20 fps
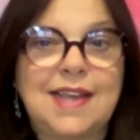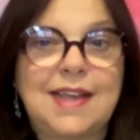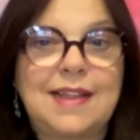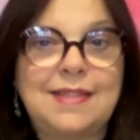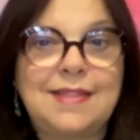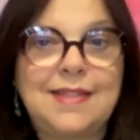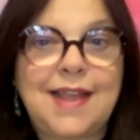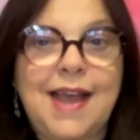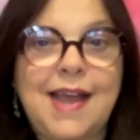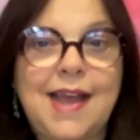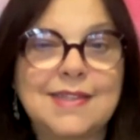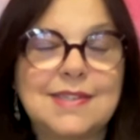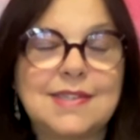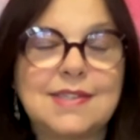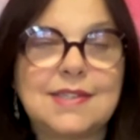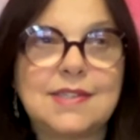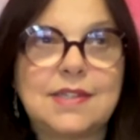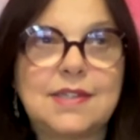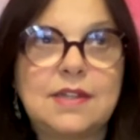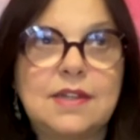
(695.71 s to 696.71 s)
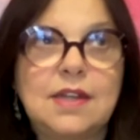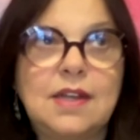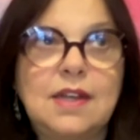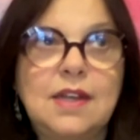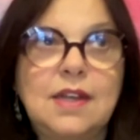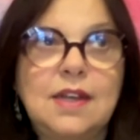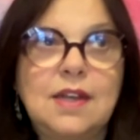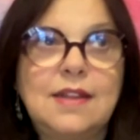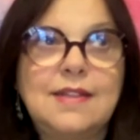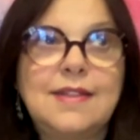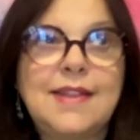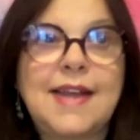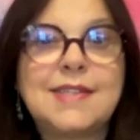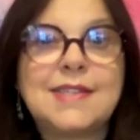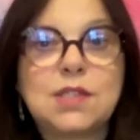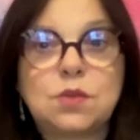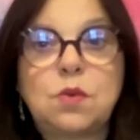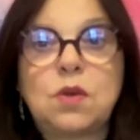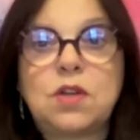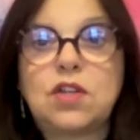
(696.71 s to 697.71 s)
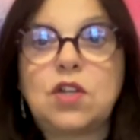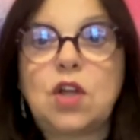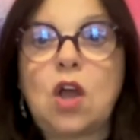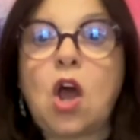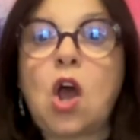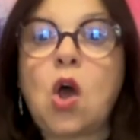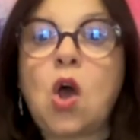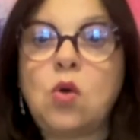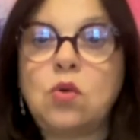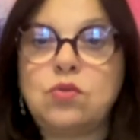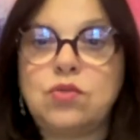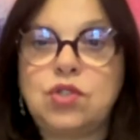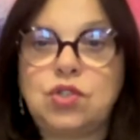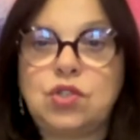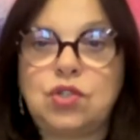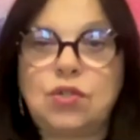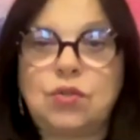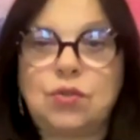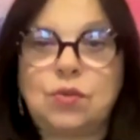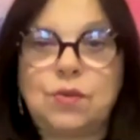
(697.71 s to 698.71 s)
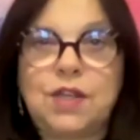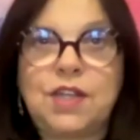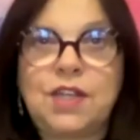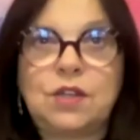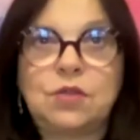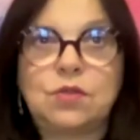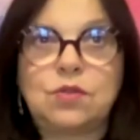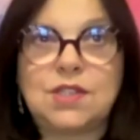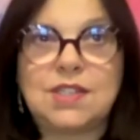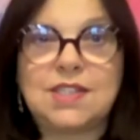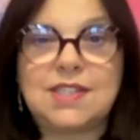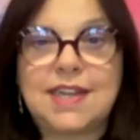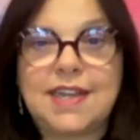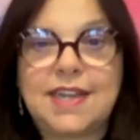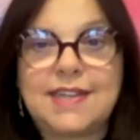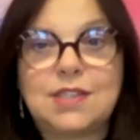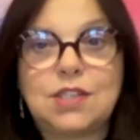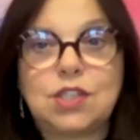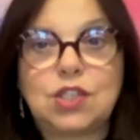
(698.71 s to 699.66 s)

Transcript: and that's what holds you in good stead.